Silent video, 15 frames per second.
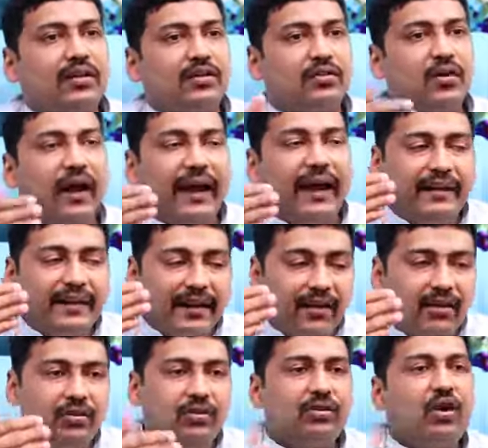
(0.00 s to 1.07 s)
So I
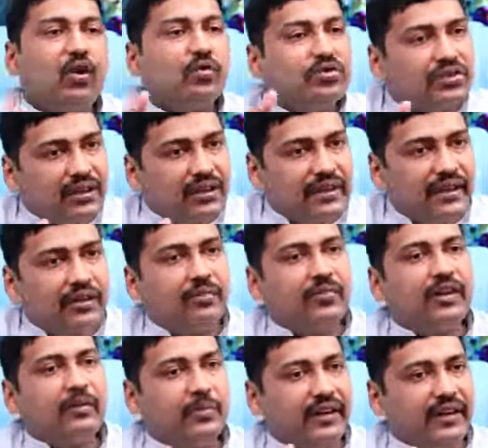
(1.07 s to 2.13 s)
tend to counsel them
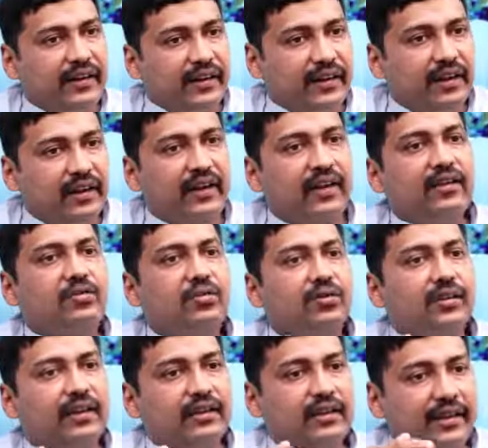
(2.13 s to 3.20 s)
repeatedly so
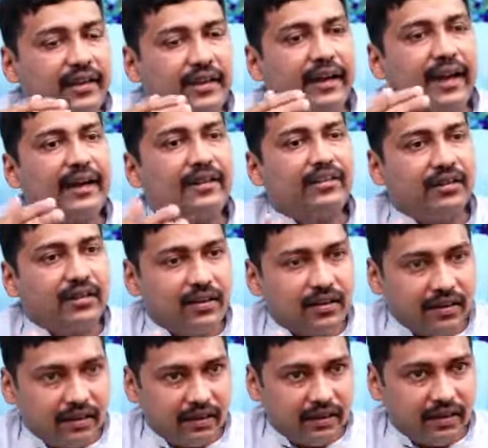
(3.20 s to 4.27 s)
that their ex uh,
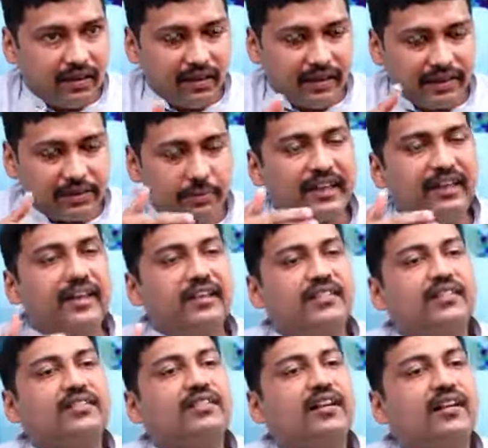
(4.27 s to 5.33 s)
uh
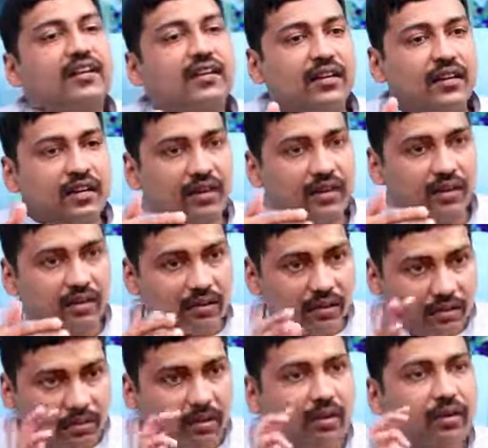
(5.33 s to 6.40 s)
expectations are
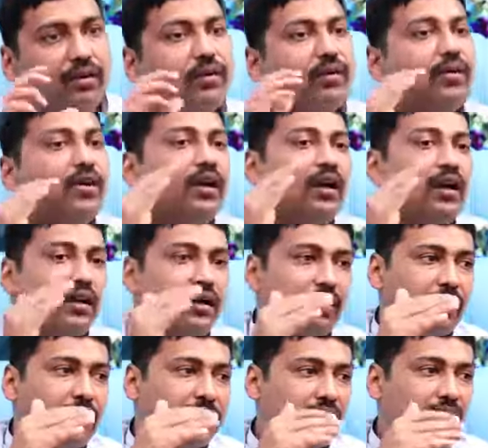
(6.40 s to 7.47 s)
uh,
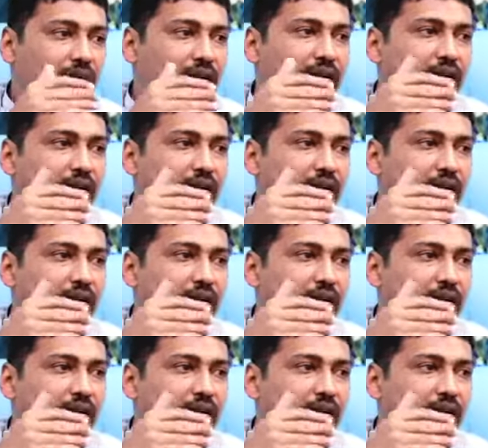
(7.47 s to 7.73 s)
uh like